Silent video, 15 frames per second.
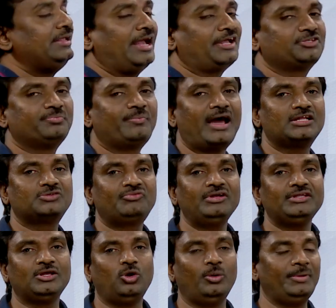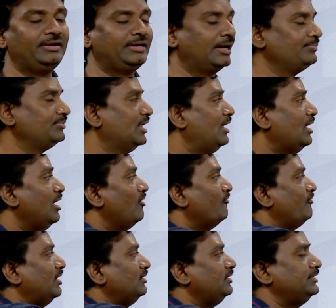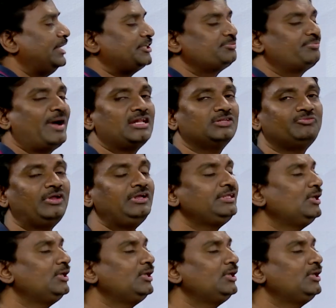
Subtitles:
x minus 1 kilometer. For this x minus 1